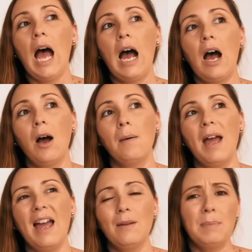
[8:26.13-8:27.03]

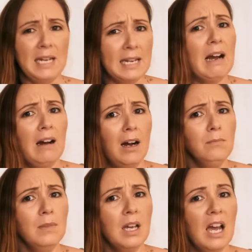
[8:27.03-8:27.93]
and be
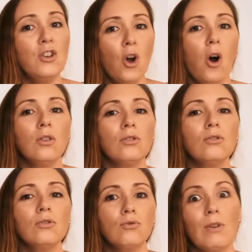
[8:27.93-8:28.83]
calm and not
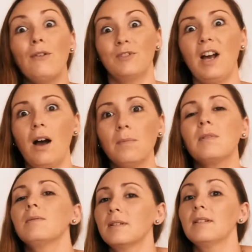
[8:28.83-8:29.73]
revved up,
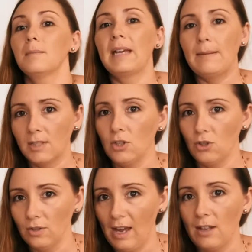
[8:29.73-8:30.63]
because some games can
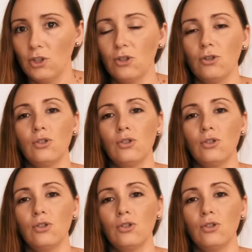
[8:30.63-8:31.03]
do that too.